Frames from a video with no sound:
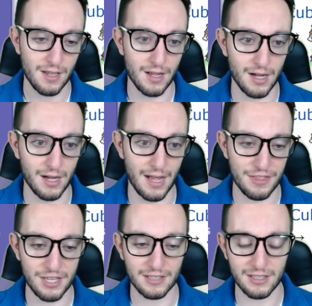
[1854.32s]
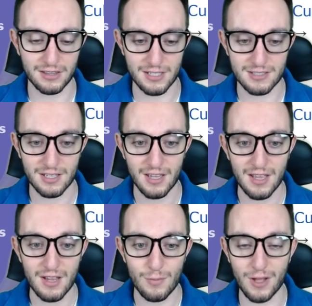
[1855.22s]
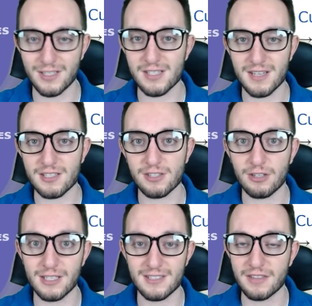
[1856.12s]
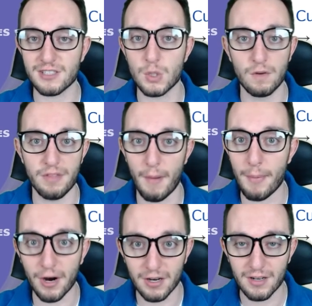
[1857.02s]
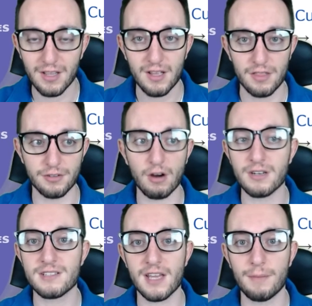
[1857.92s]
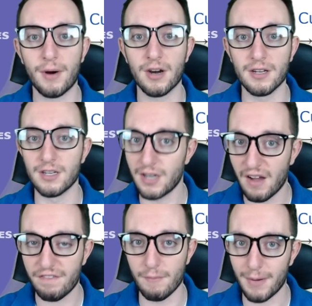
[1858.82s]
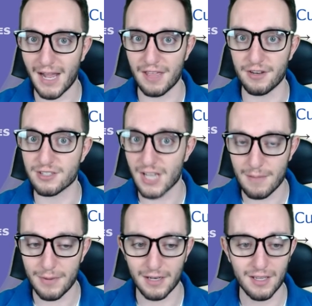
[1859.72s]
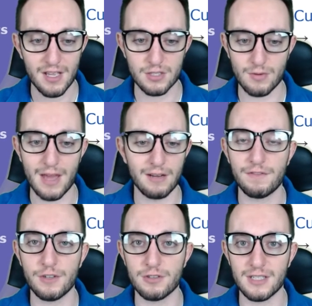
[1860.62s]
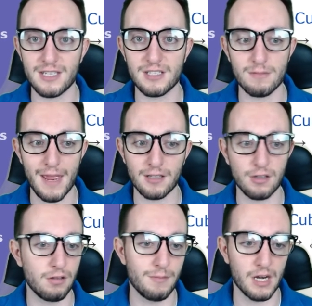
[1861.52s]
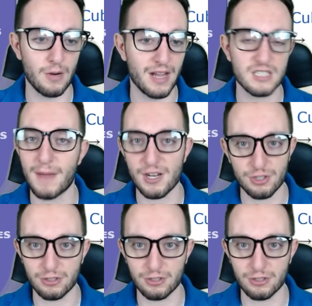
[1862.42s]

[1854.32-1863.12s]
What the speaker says: I think that this, while it doesn't necessarily set the two of them apart, they're already set apart enough by their typing, so I didn't feel the need to make Alolan Marowak special